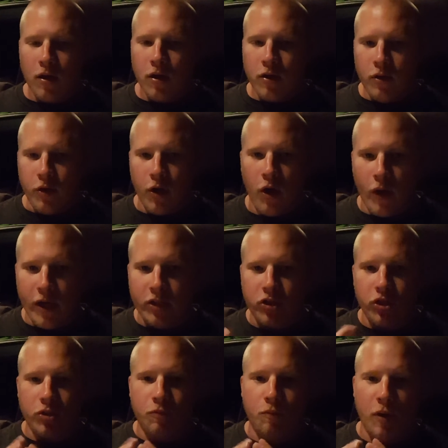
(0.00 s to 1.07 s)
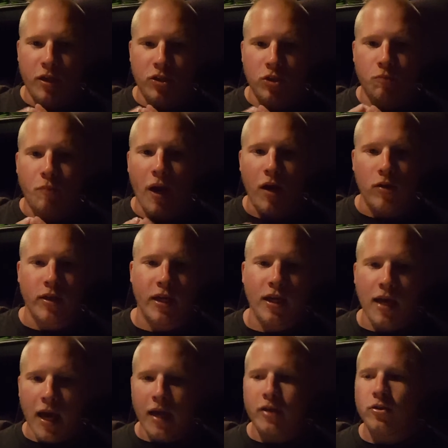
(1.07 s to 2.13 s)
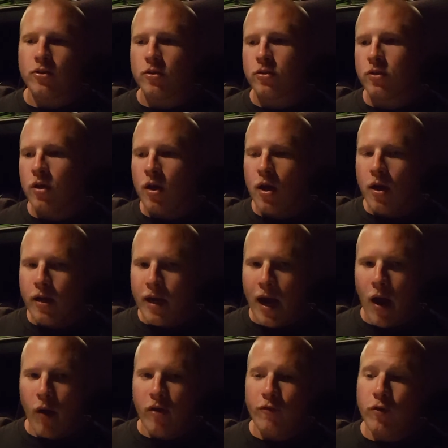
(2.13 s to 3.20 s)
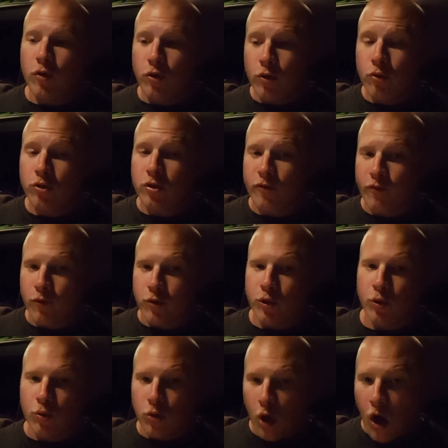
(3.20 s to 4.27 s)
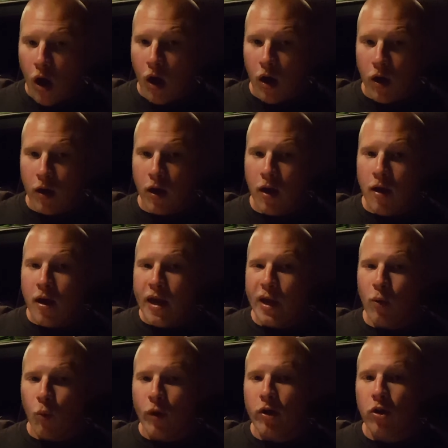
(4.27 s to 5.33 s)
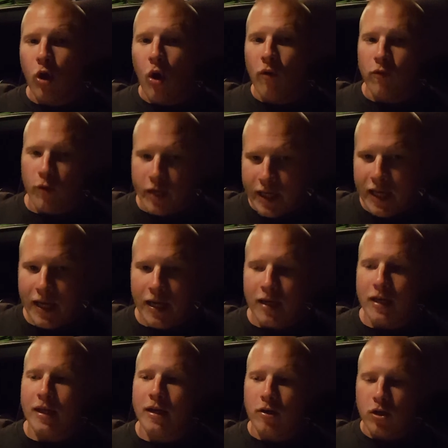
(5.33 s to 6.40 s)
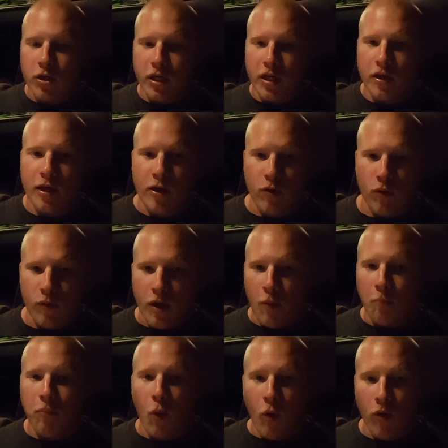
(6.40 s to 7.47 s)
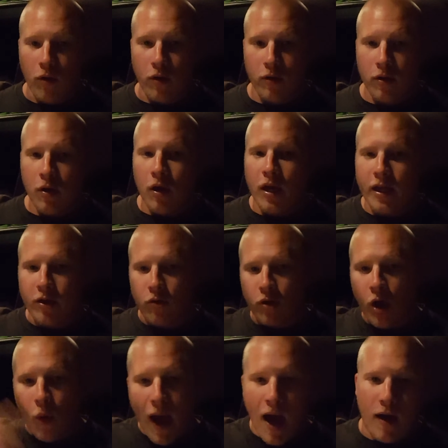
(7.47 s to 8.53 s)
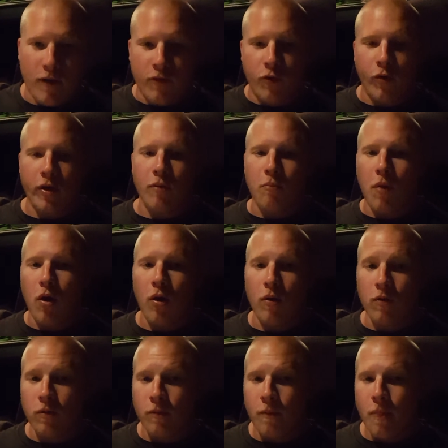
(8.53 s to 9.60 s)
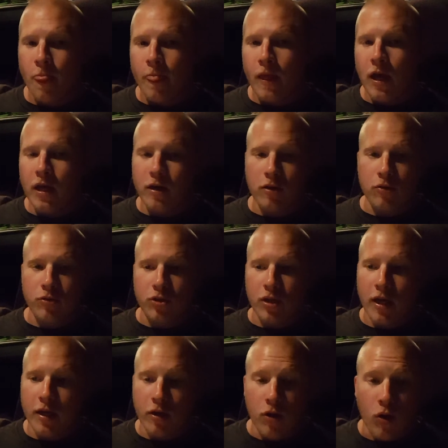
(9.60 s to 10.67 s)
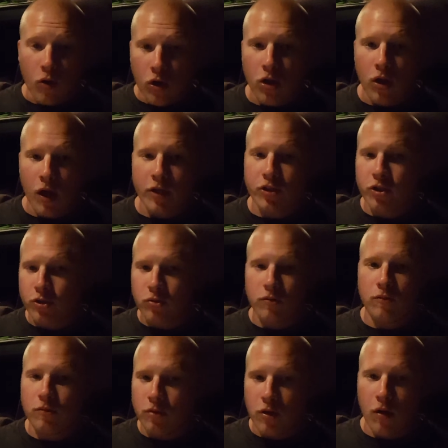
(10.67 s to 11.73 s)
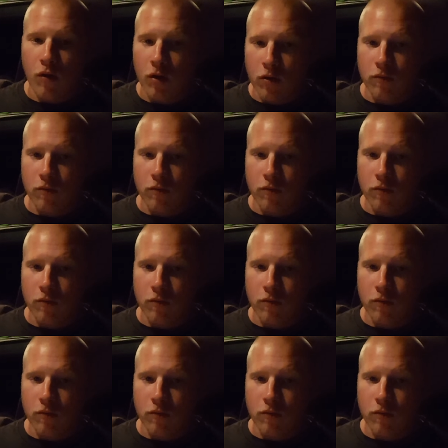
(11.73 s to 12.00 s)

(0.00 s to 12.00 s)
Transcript: You know, it just barely engages. Now, if you use it for too long, it will overheat and it'll abort and it'll go out of creep mode, and it'll say, you know, clutch, you know,